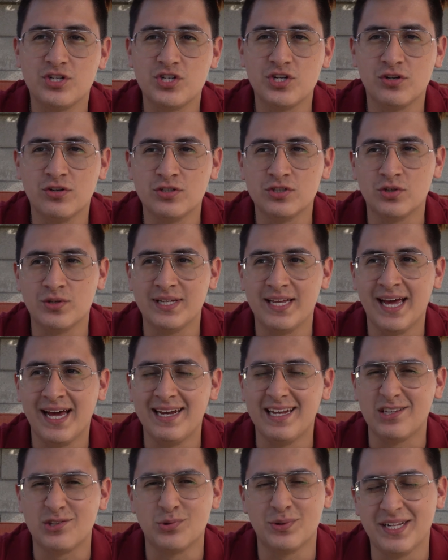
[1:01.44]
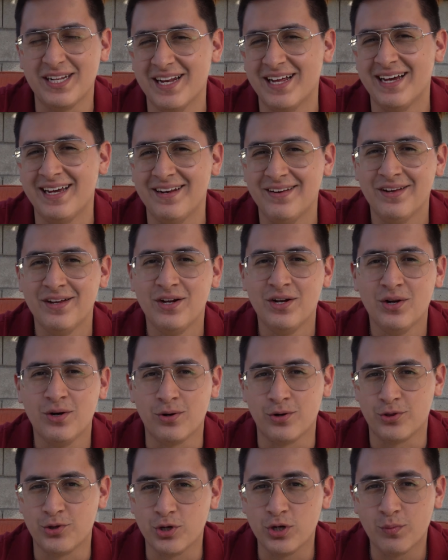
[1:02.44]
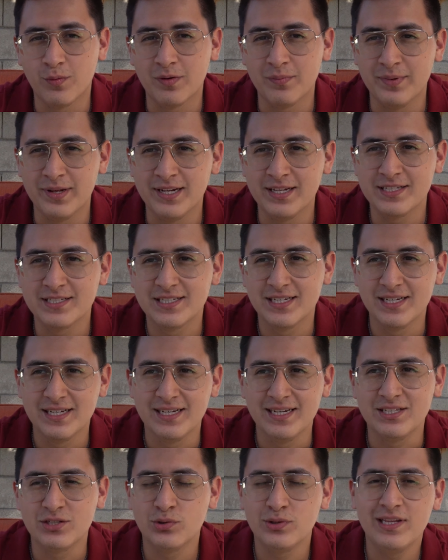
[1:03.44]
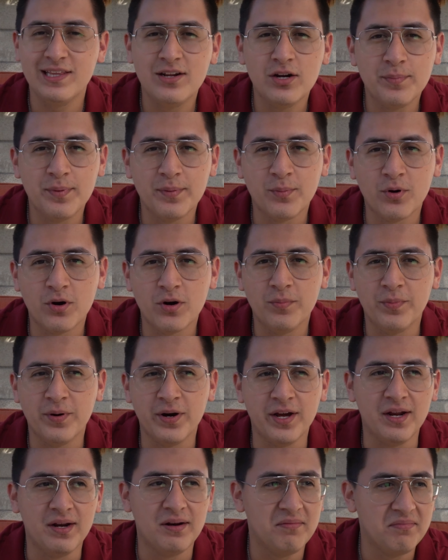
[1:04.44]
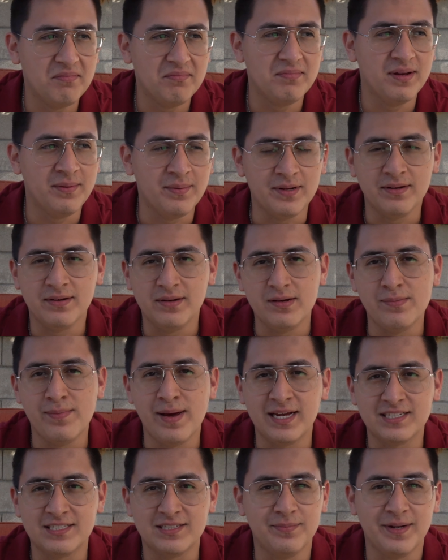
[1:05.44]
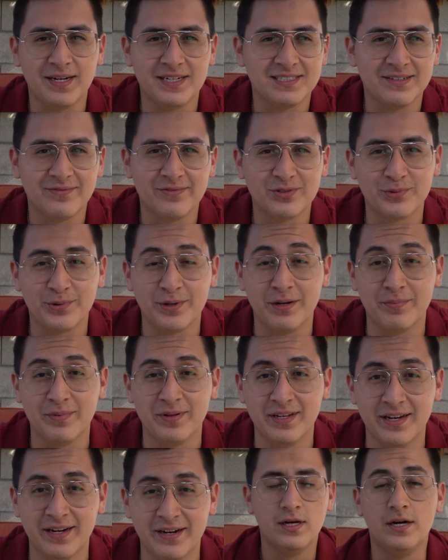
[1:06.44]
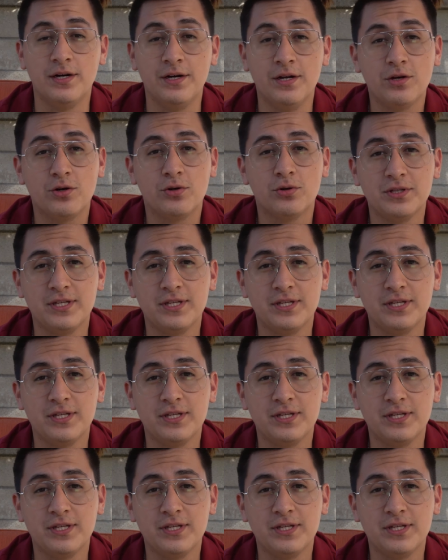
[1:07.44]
drones only had like 29 or 31 minutes. It's only a little bit more, but I mean, it makes the biggest difference when you're up in the air. Another cool